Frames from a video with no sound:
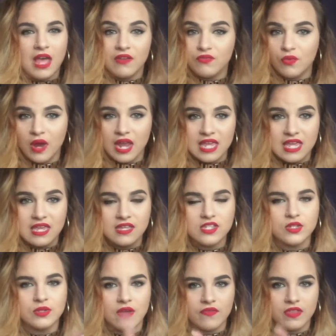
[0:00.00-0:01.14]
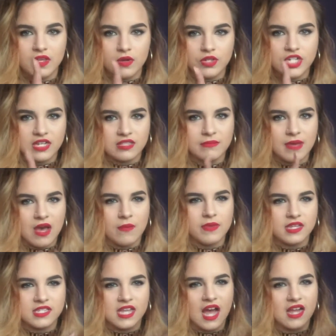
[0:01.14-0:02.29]
FYE, so definitely go check them out
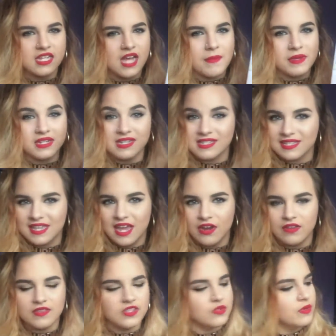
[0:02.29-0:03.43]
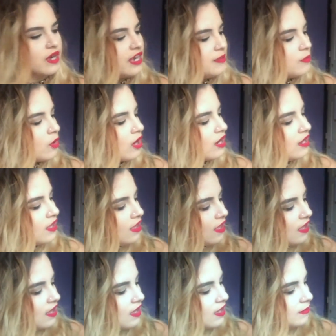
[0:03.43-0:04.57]
because Hot Topic doesn't carry this one anymore,
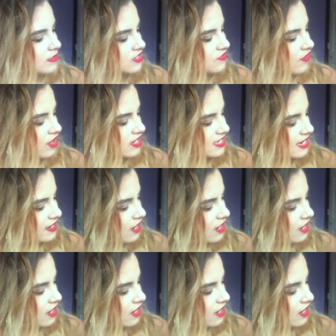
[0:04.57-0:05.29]
as far as I